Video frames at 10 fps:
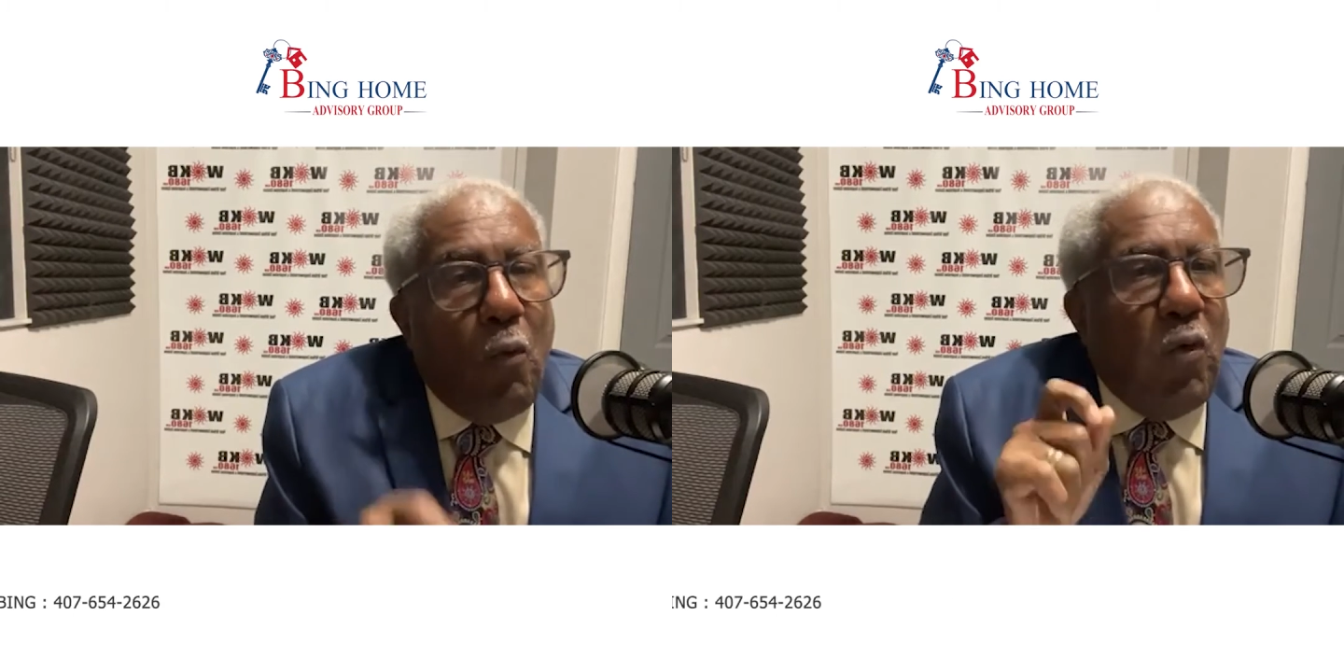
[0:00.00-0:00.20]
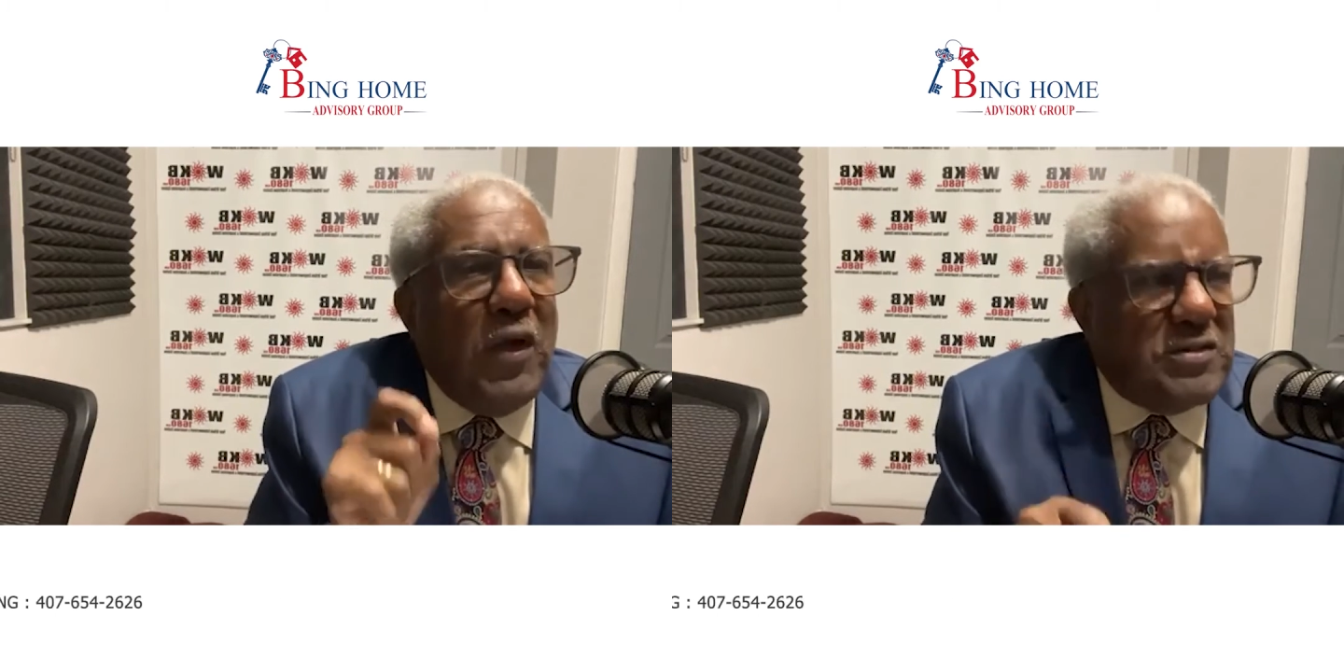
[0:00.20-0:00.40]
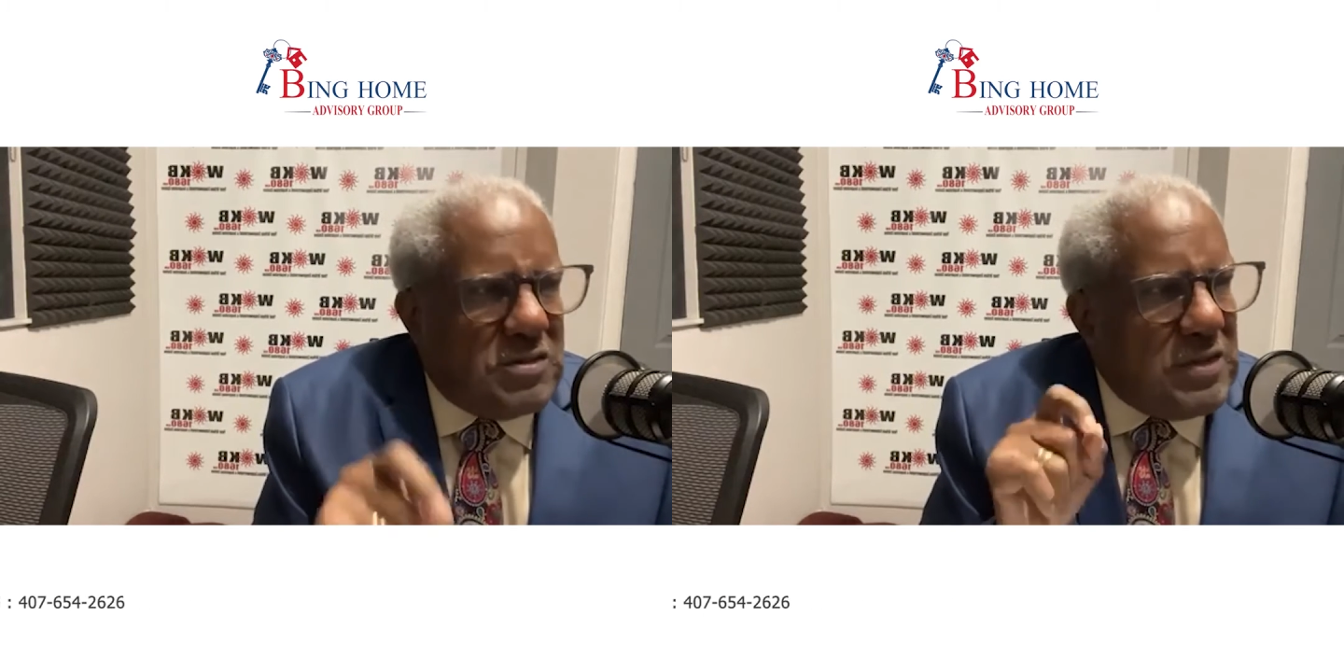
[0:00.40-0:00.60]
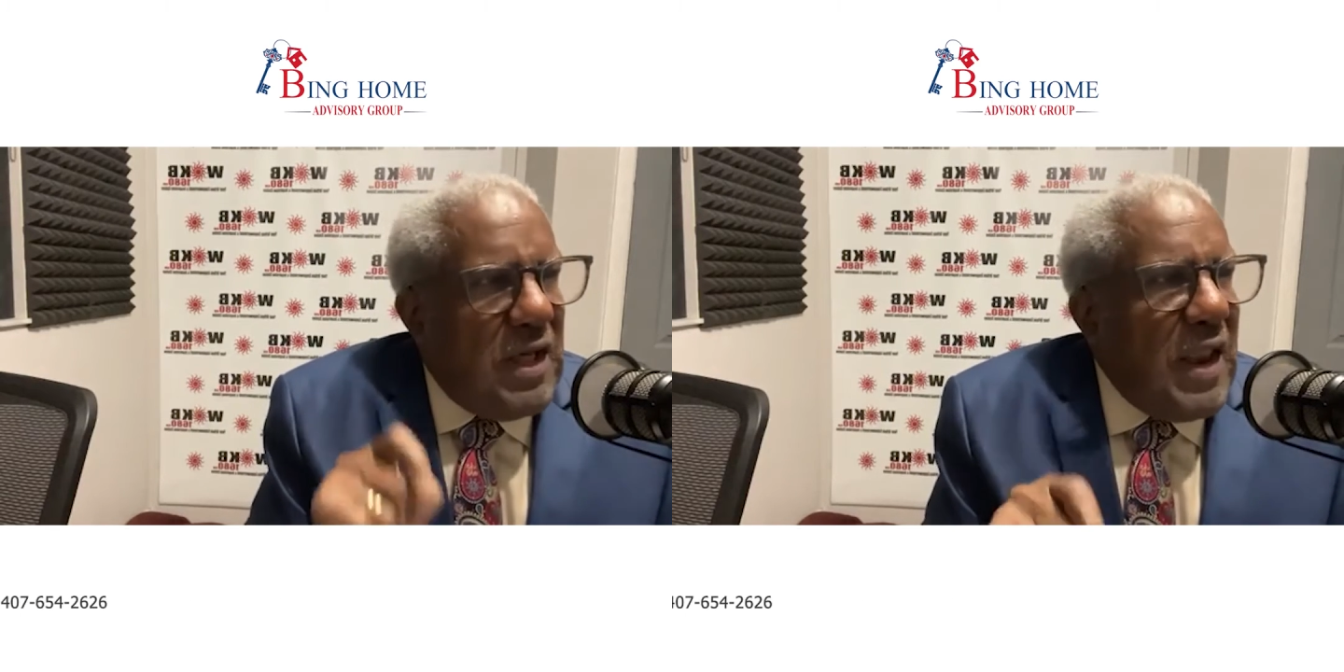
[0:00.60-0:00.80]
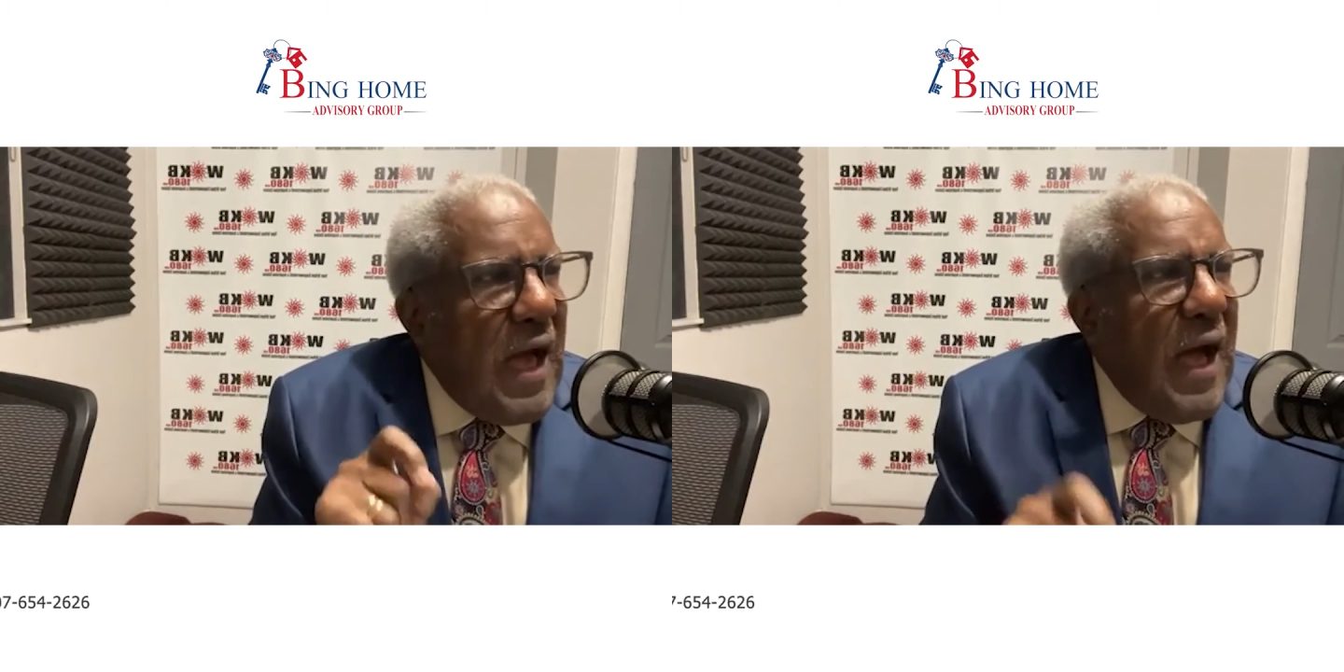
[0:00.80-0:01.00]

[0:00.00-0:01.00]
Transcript: we sell